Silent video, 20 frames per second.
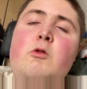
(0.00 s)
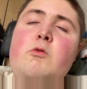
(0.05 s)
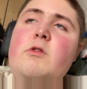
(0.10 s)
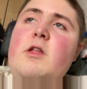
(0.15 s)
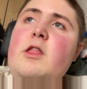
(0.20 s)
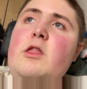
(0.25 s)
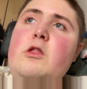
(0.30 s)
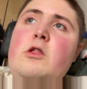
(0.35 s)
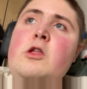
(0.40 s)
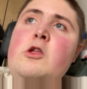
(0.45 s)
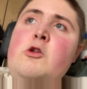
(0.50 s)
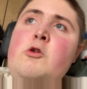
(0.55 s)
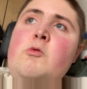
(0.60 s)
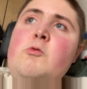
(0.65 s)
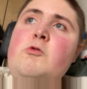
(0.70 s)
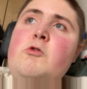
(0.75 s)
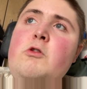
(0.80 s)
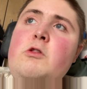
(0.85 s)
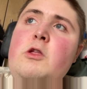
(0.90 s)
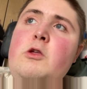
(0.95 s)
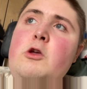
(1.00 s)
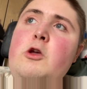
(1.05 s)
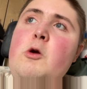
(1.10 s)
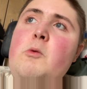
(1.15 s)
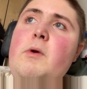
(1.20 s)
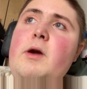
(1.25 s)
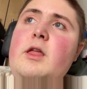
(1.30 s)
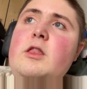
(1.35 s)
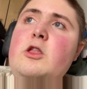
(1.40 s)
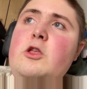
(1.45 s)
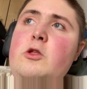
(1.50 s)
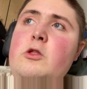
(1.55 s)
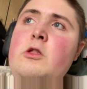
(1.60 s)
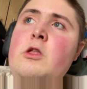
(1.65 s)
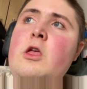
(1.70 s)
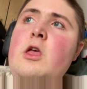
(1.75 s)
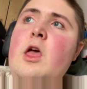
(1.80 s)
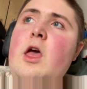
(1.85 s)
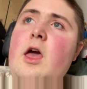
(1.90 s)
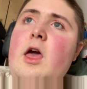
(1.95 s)
then, you, then you go ahead and
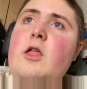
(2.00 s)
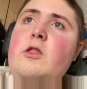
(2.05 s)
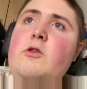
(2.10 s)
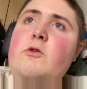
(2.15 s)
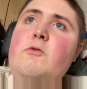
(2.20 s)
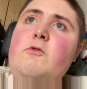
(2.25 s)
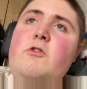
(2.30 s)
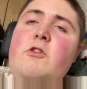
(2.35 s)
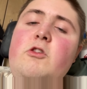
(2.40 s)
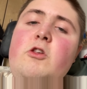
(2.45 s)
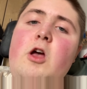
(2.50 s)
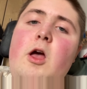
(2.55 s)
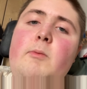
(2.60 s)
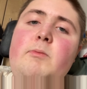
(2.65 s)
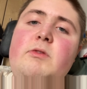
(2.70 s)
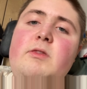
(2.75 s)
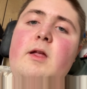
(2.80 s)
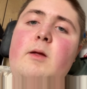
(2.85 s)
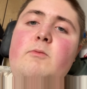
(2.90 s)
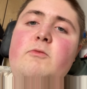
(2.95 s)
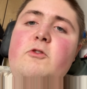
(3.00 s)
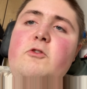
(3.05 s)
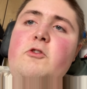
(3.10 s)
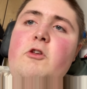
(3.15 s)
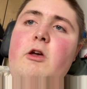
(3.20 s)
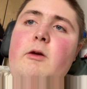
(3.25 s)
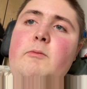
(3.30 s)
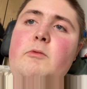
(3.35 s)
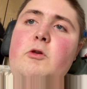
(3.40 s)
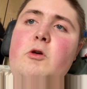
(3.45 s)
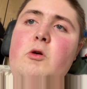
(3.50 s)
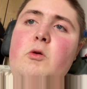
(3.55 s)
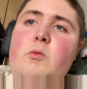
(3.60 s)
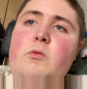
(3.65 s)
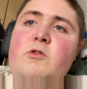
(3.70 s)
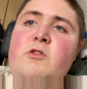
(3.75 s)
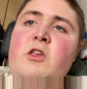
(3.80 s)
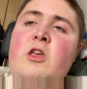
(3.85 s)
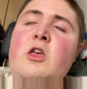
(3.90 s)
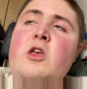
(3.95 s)
and use the timestamps and time
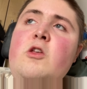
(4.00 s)
codes